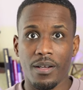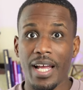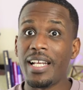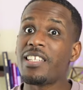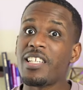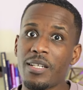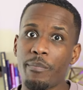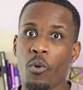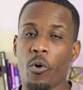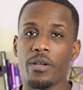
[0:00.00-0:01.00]
And this is
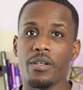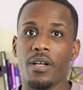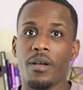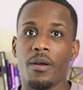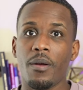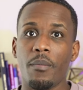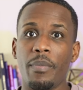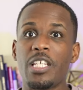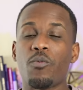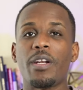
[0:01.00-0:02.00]
important
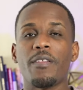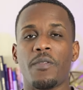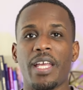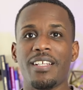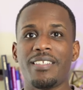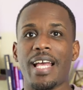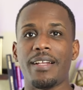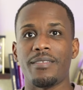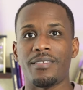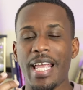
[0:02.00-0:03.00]
because one of the things
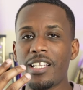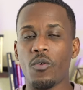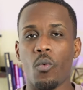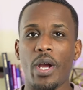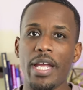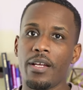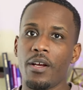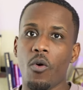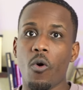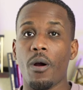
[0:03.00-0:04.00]
that takes away
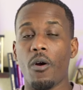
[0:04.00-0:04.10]
or,